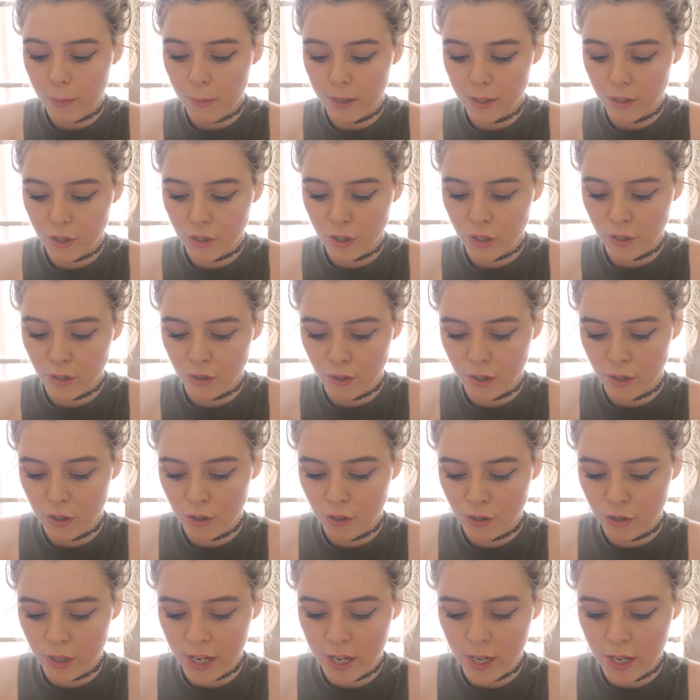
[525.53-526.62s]
much just
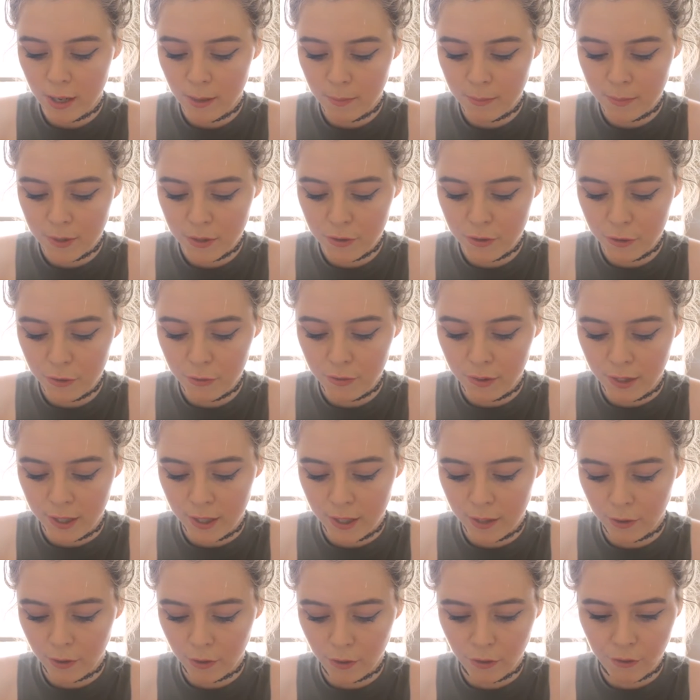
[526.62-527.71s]
straight up silver,